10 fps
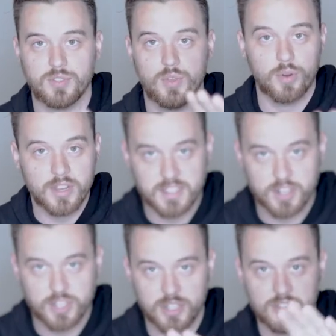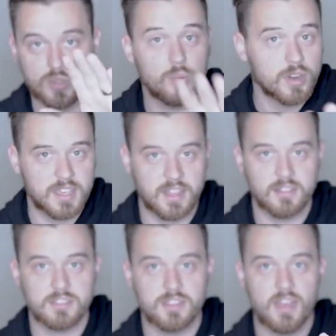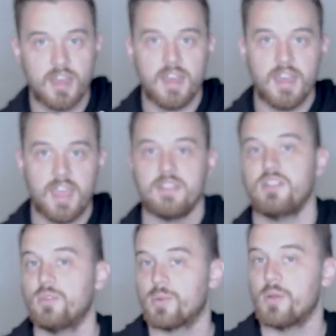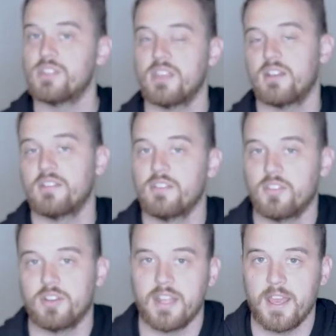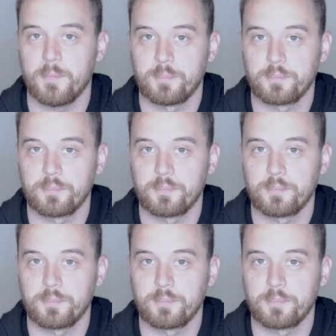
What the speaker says: your addictions, your guilt, and then he rose again on the third day.